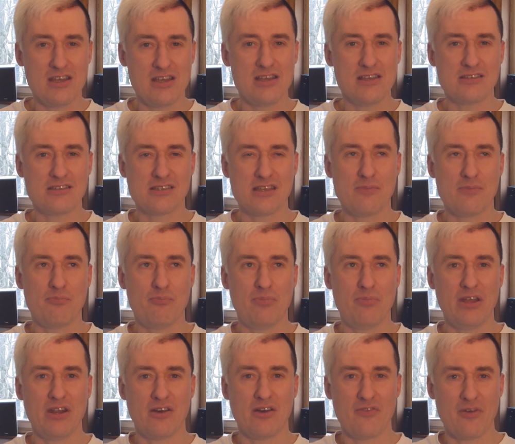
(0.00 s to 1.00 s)
is a
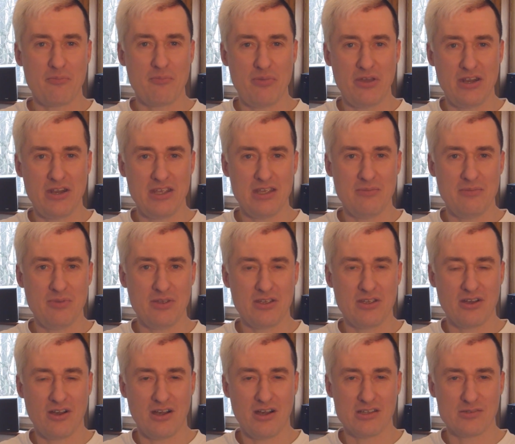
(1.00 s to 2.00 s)
bit of a pity,
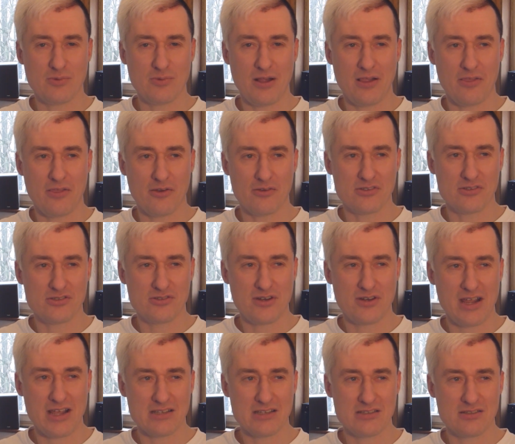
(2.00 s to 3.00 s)
because well, those
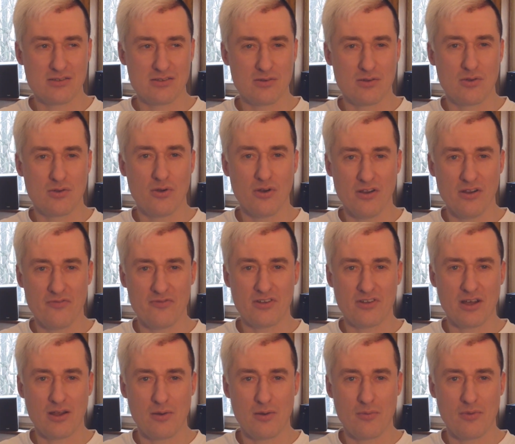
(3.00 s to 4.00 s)
tracks could have
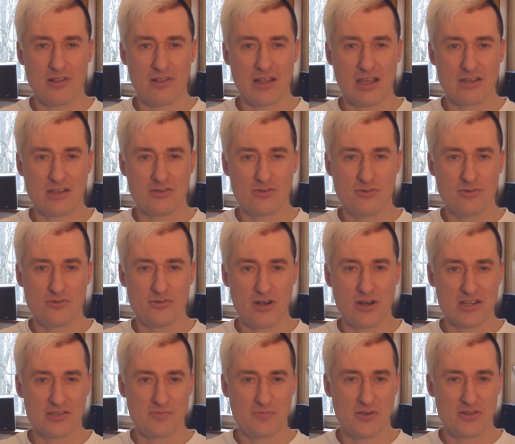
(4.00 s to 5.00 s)
done with like two
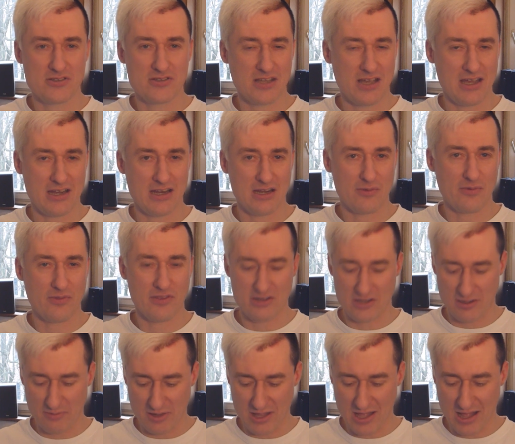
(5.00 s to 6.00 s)
tracks per side, like with a
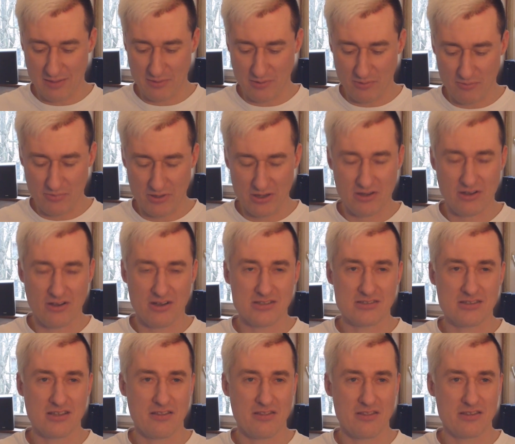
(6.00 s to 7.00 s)
double album,
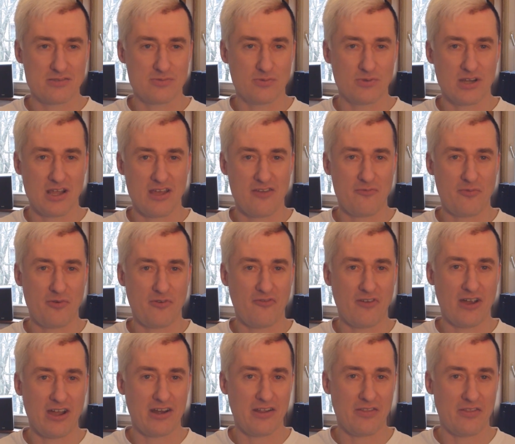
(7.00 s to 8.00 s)
because this would have
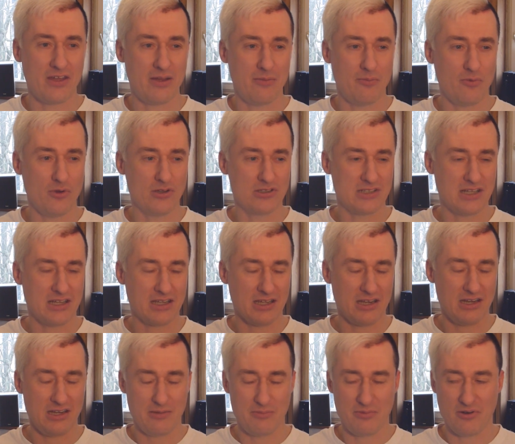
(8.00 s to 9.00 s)
provided them with like
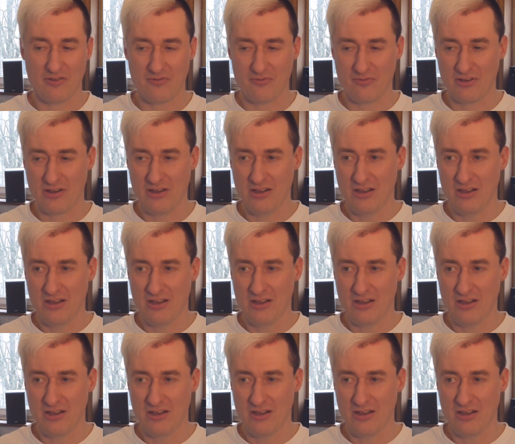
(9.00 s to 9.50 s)
a little bit of